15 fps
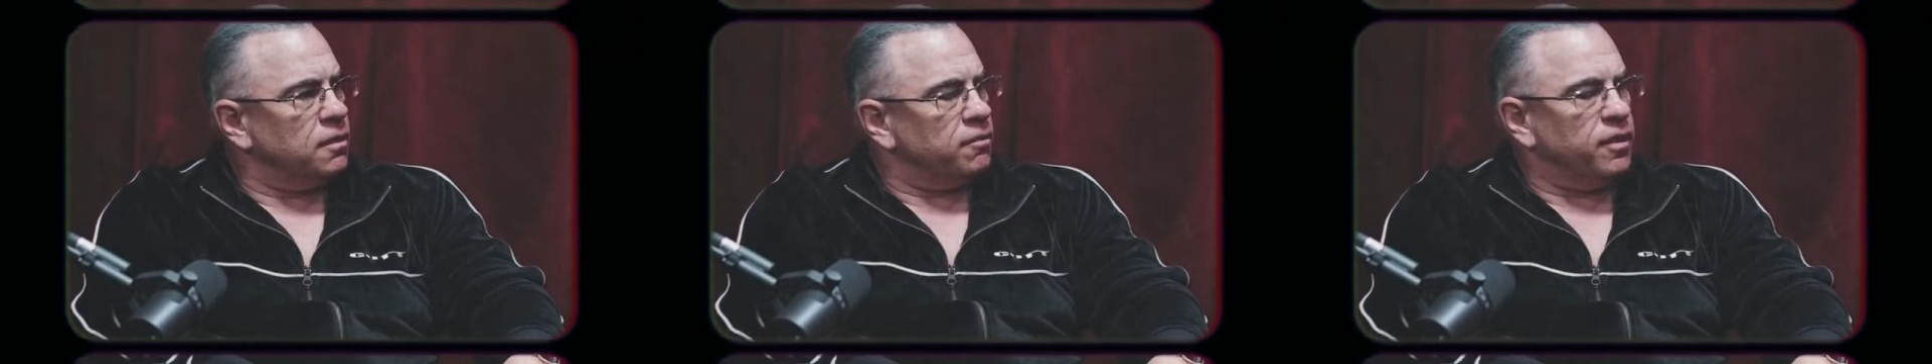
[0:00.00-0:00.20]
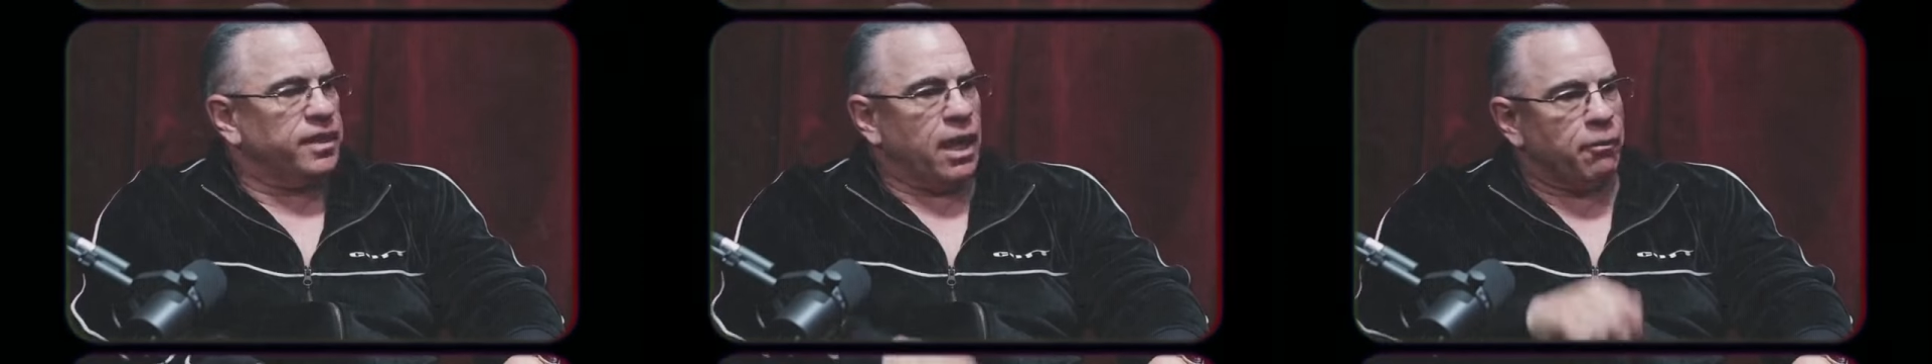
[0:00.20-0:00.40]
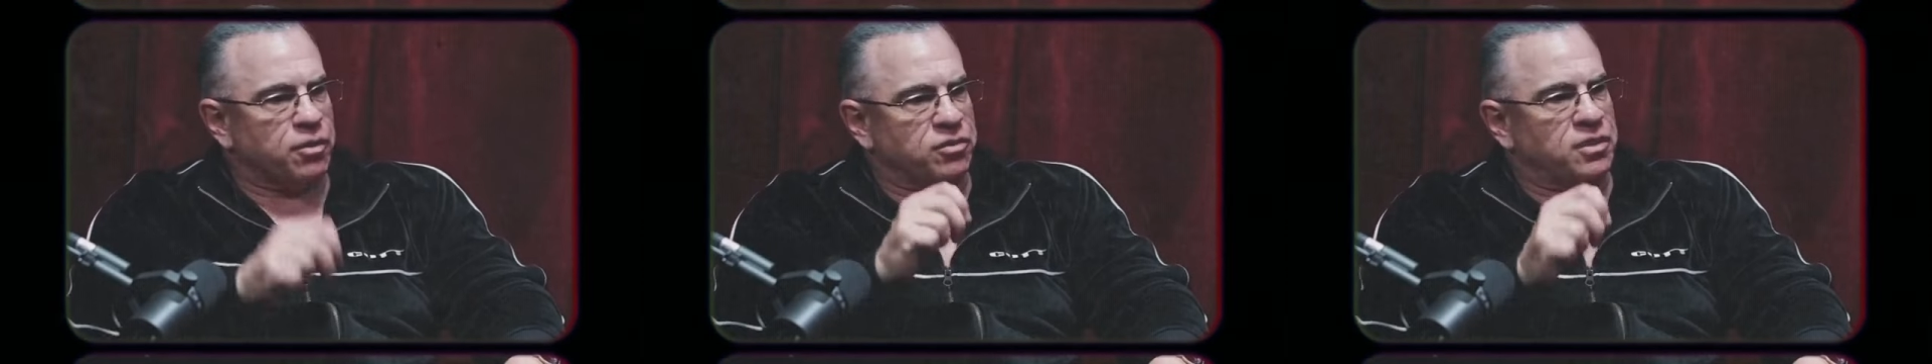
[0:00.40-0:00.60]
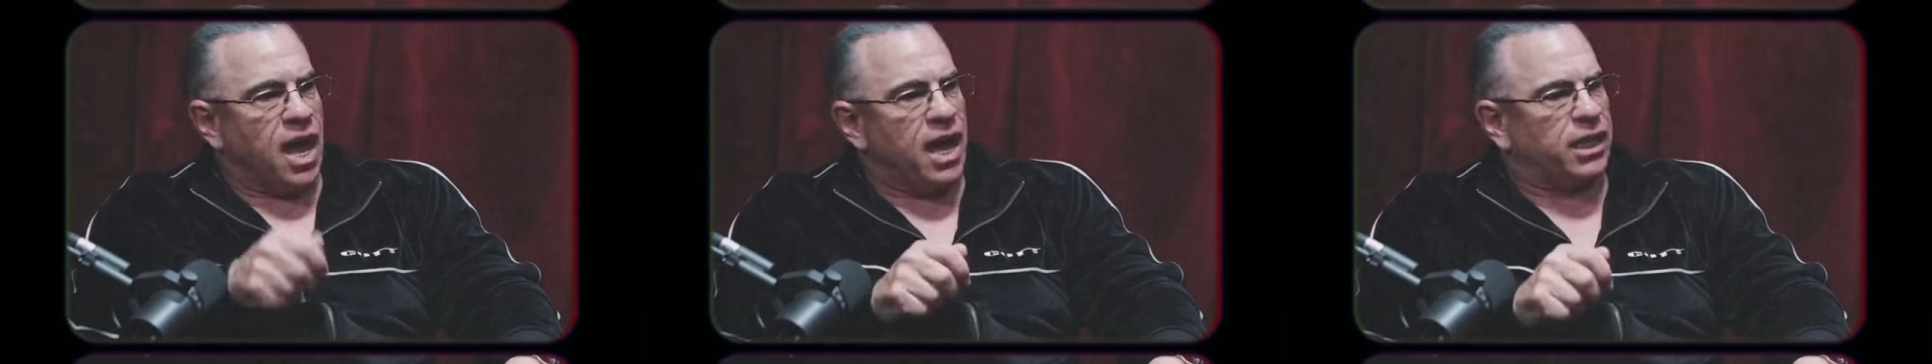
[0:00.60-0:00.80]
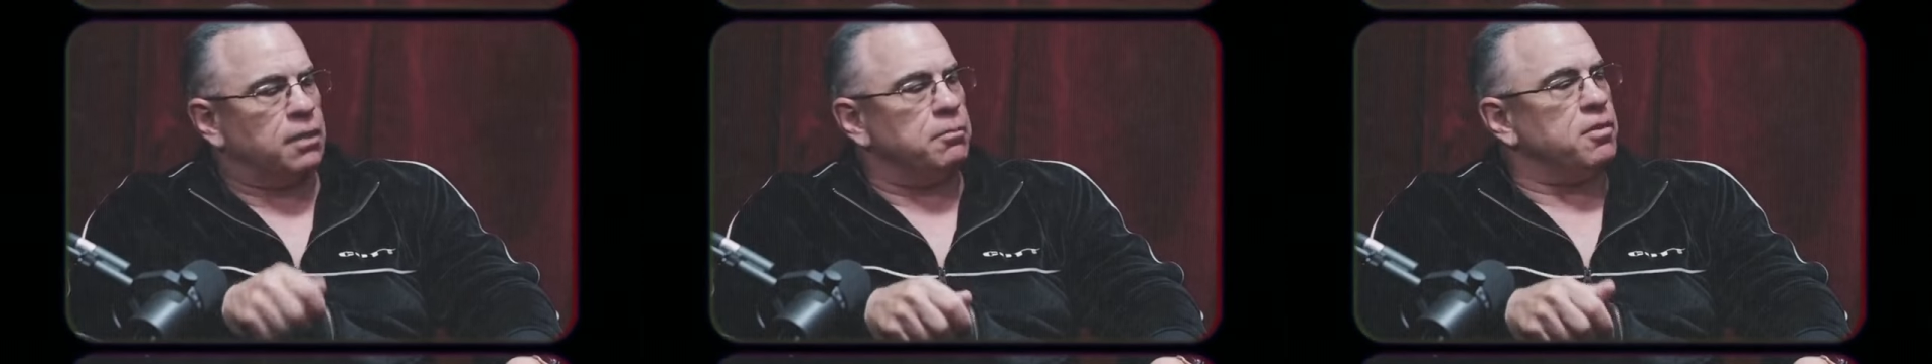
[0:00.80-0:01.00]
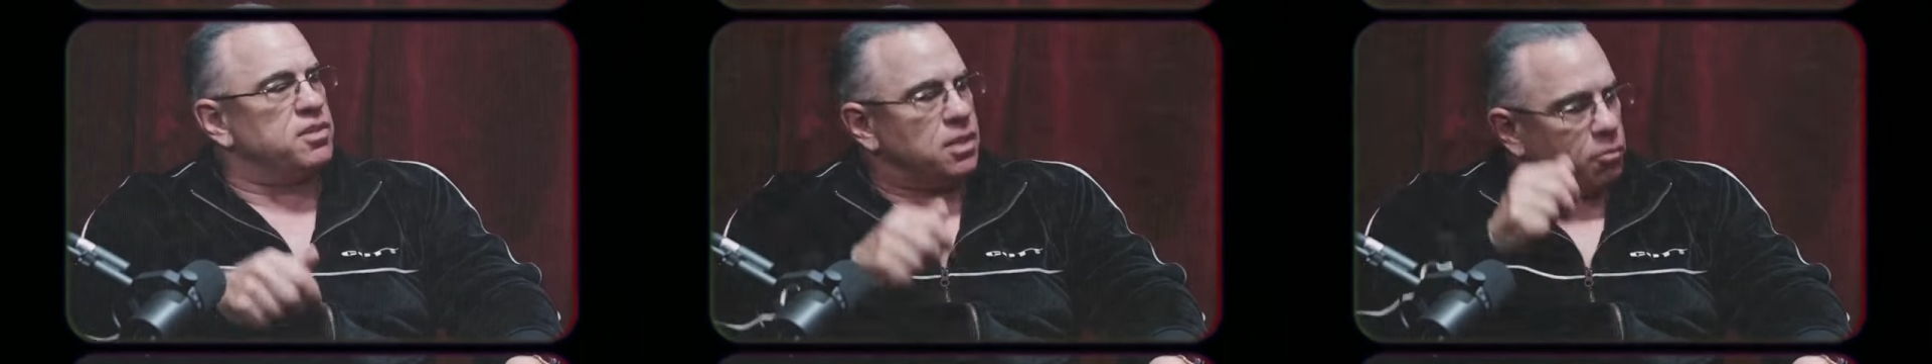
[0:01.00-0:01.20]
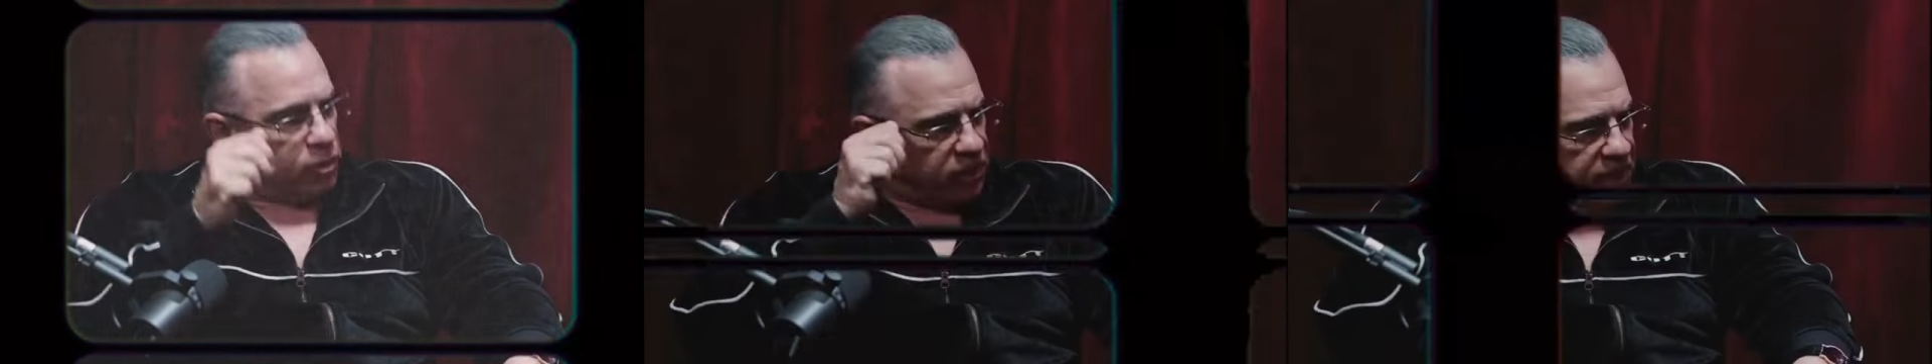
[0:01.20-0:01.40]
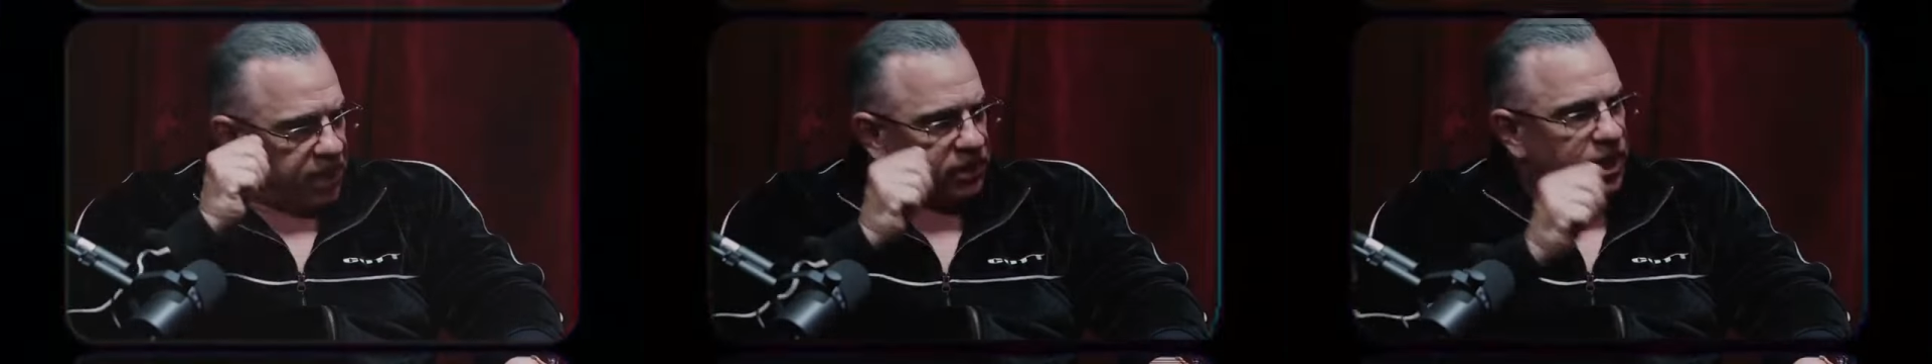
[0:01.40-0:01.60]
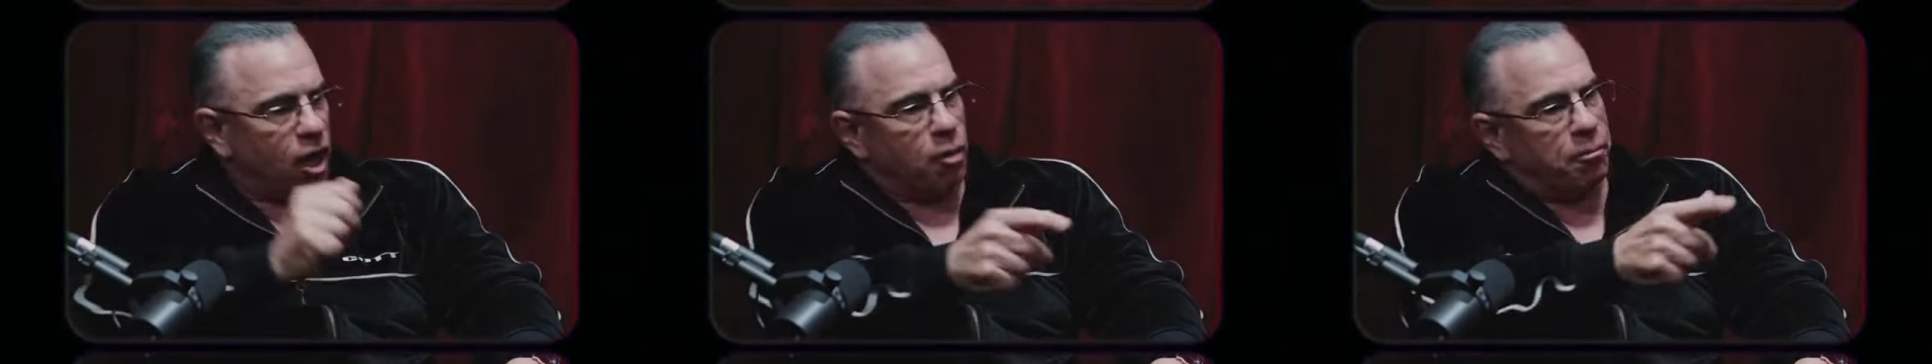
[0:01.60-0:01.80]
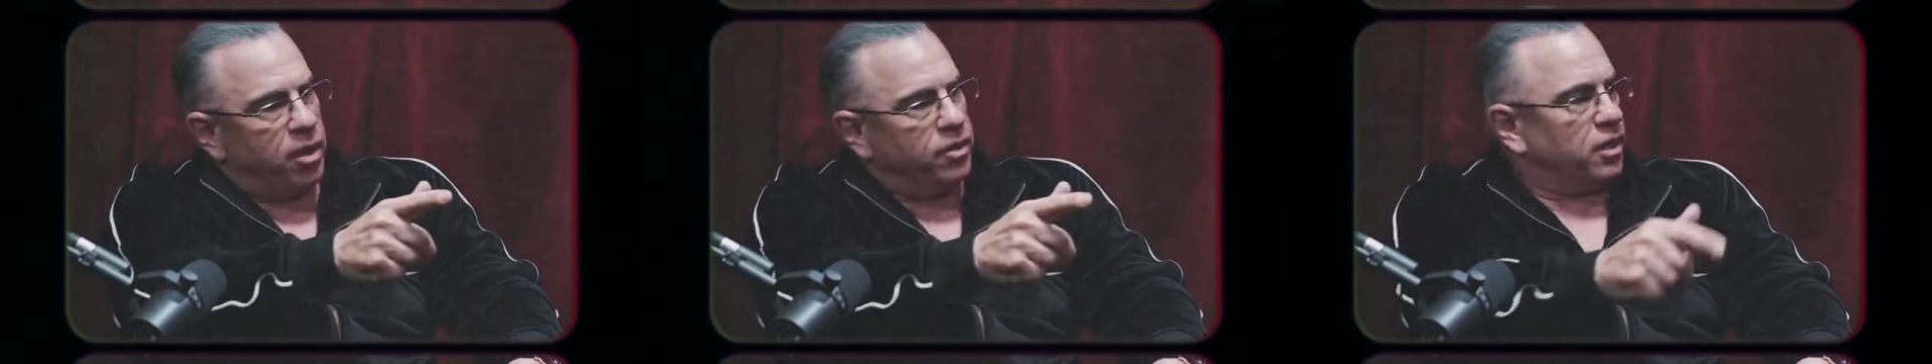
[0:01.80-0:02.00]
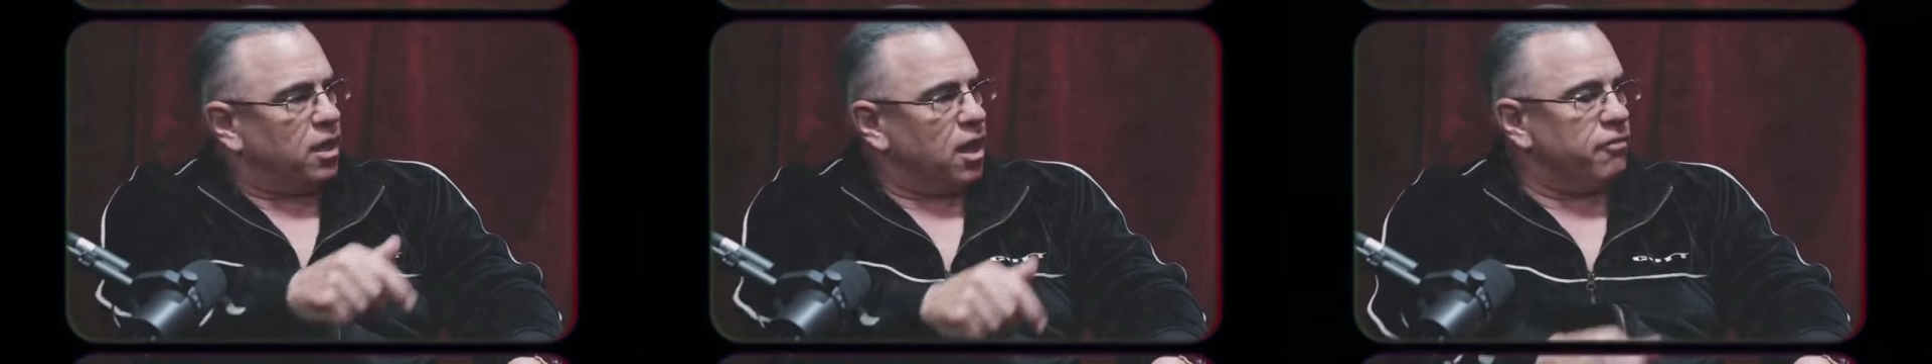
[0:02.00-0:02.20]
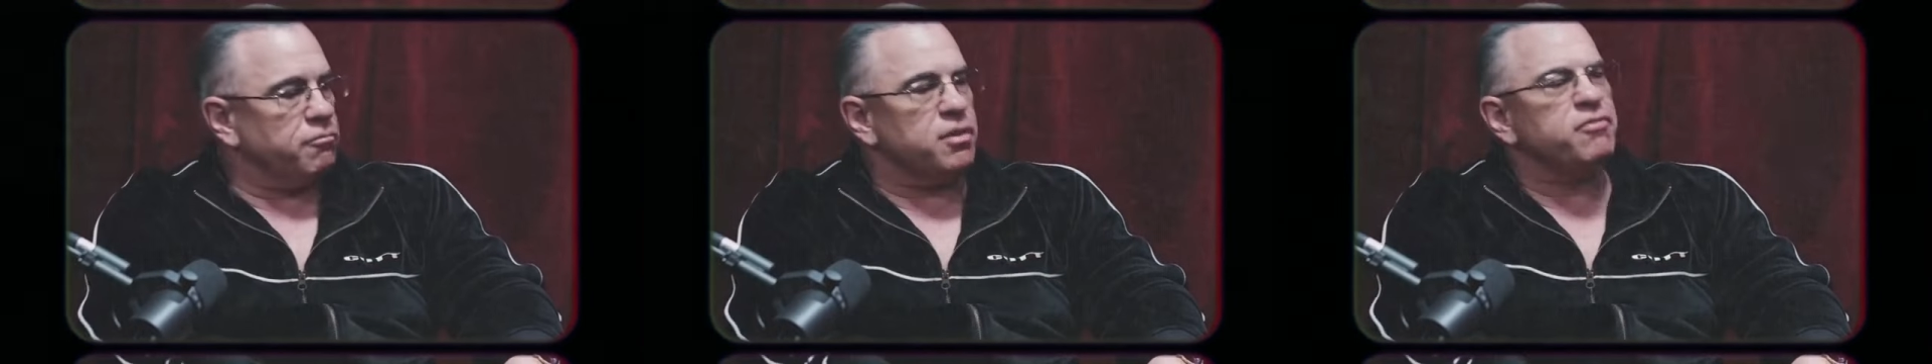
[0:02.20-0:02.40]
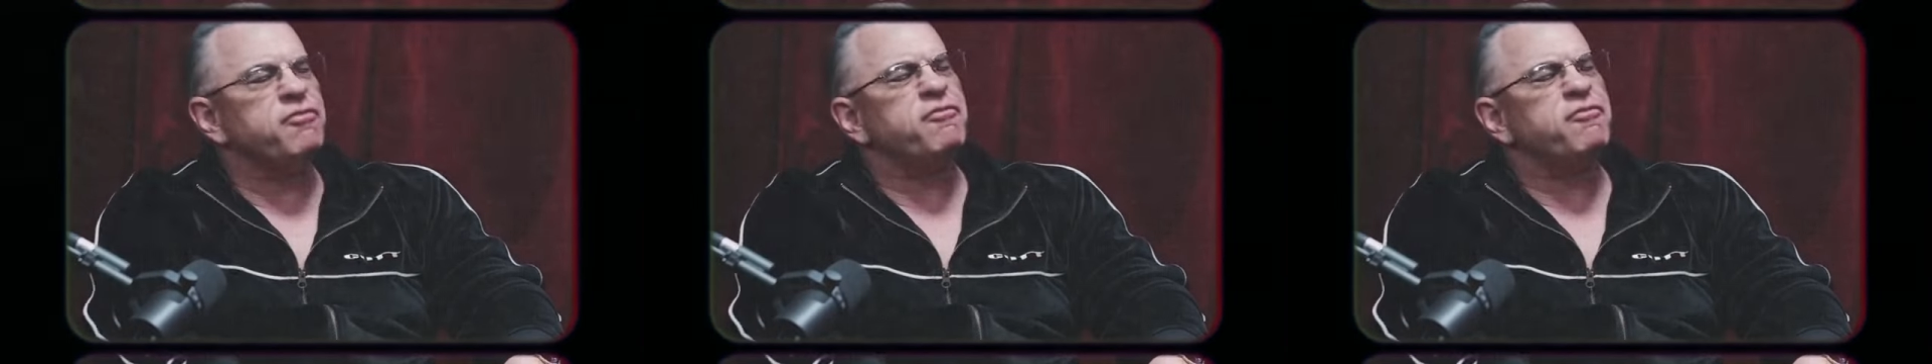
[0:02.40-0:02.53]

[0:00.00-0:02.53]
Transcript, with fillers: that was documents that were leaked out by the government,